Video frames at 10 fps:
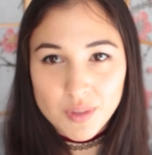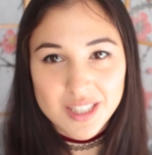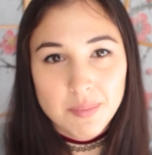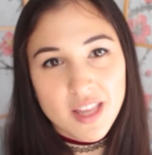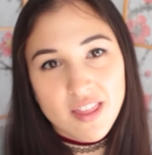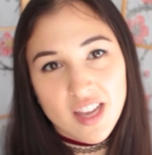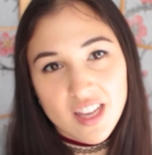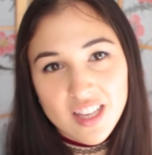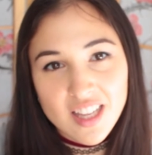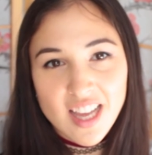wispy
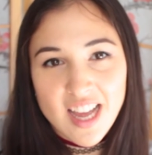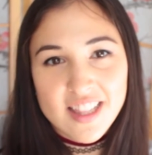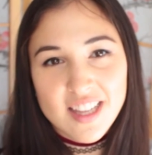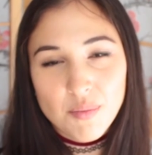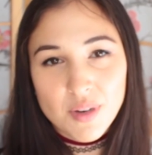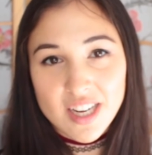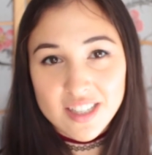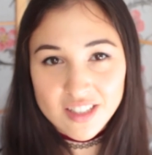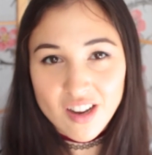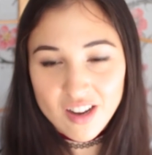thing, and then when I
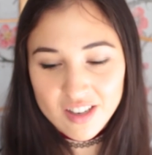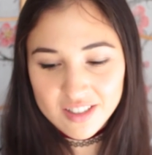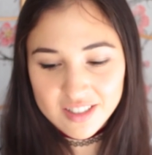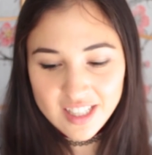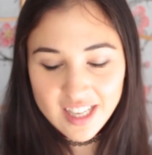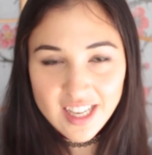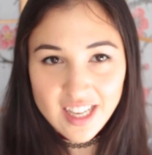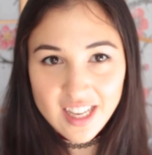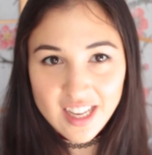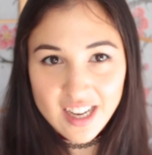dance,
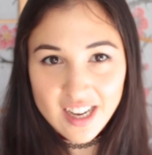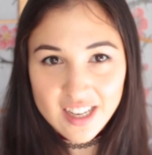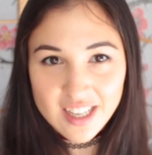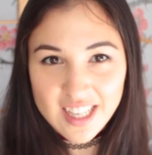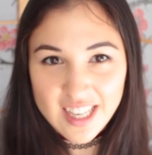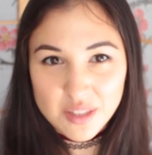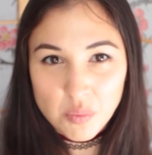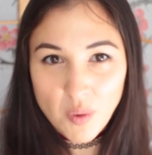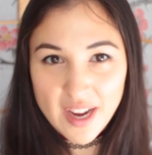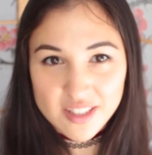it gets
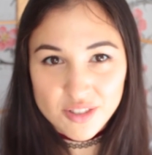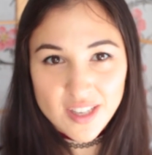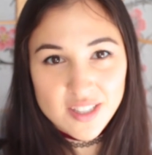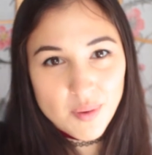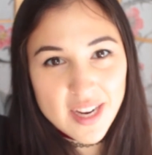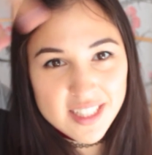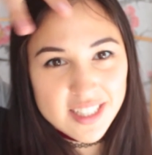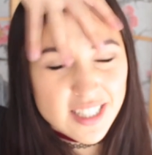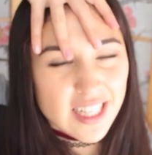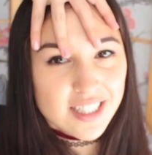wet straight away and
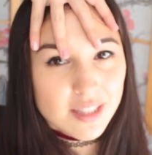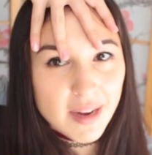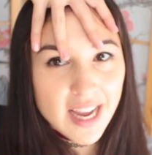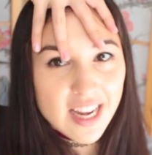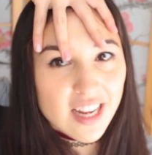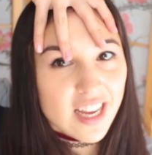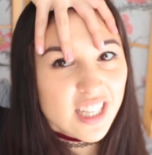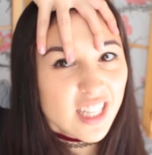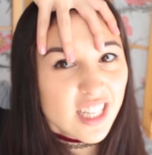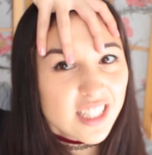sticks to my head
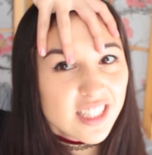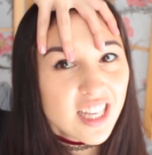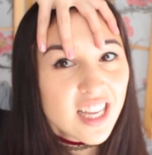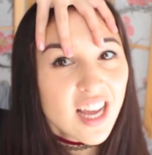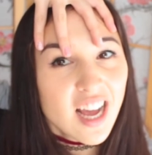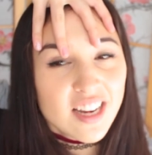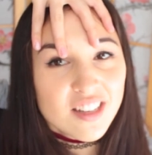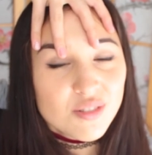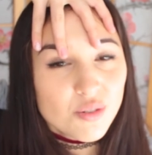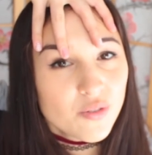like this. And
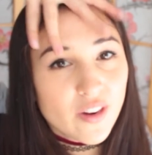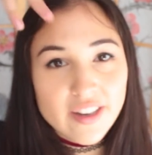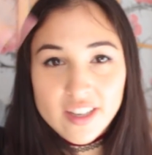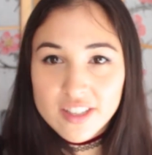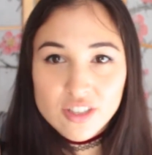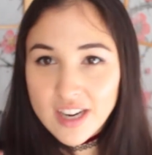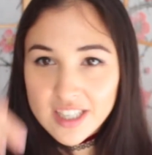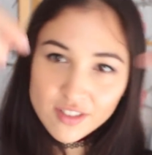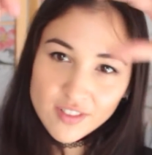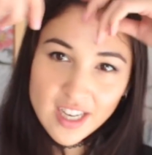it's all very
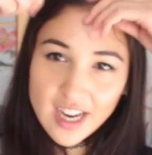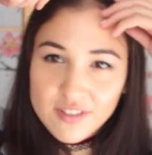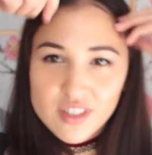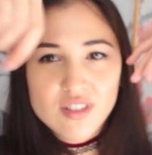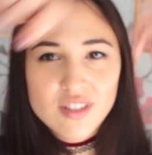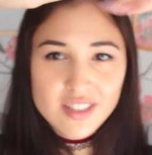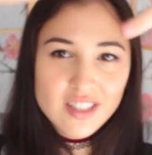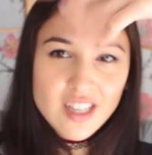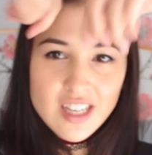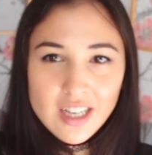unattractive and I have to do this
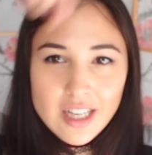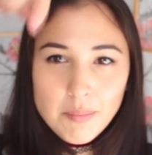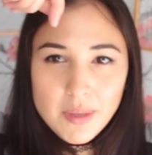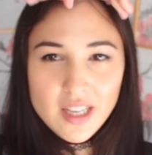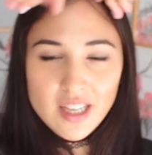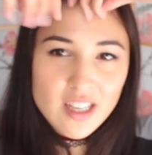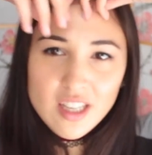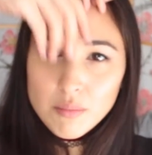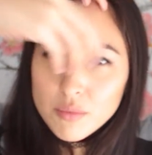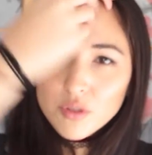clippy
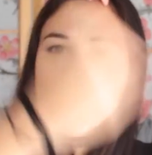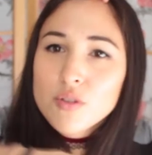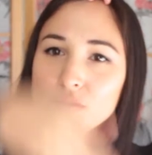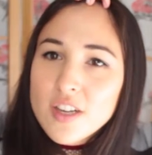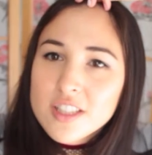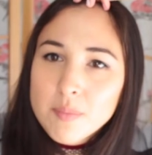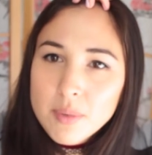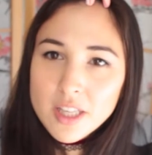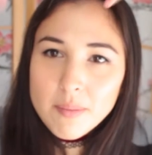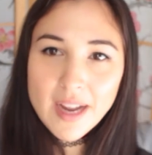maneuver to
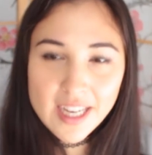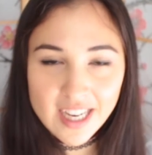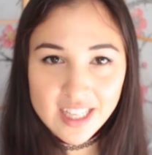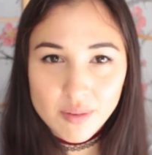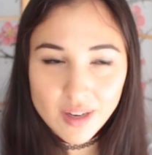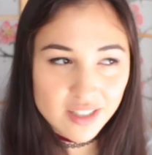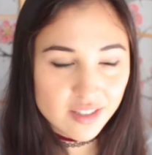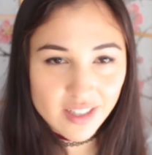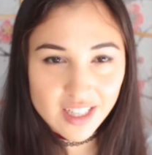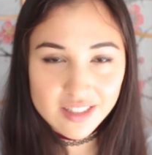pull it back anyway,
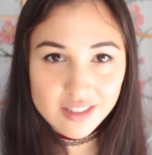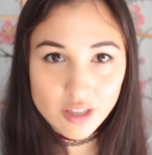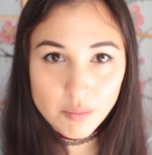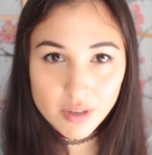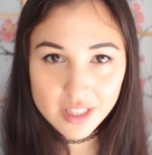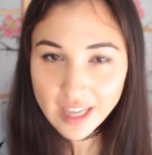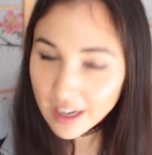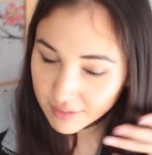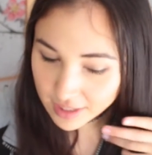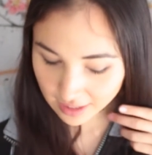so I guess there's no point in
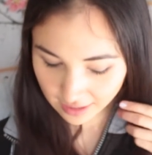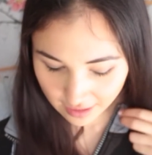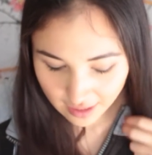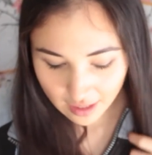having it.